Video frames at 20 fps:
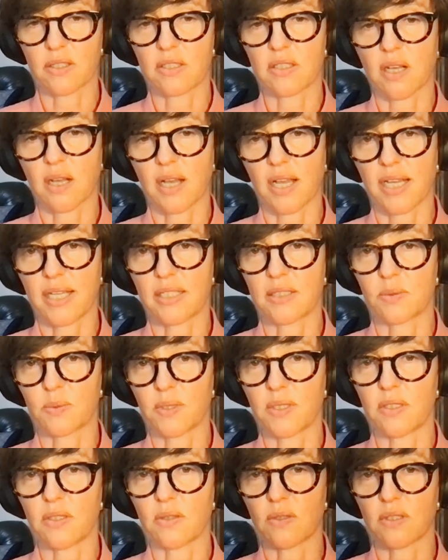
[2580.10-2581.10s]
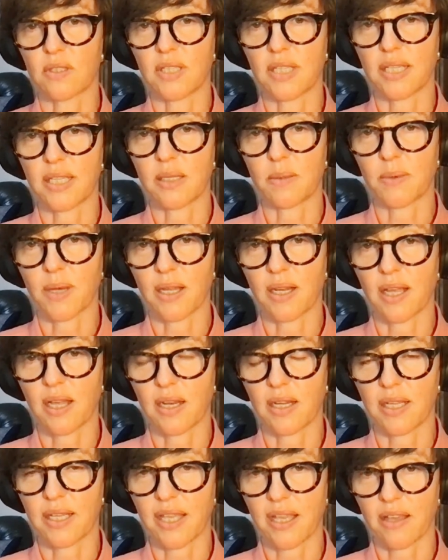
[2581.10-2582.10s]
side when you're thinking about how
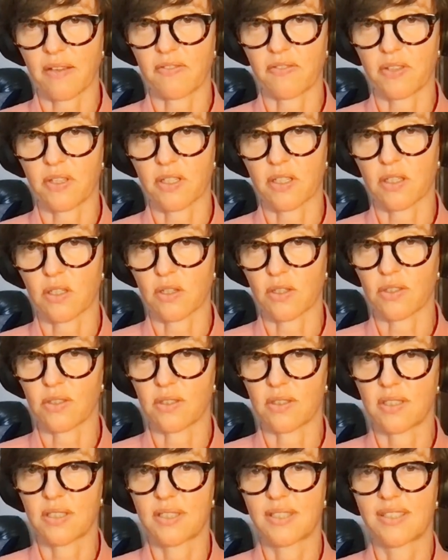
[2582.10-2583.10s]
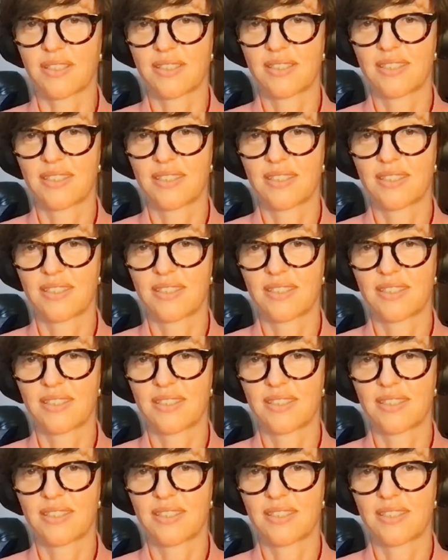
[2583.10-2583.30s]
to care for your clothes.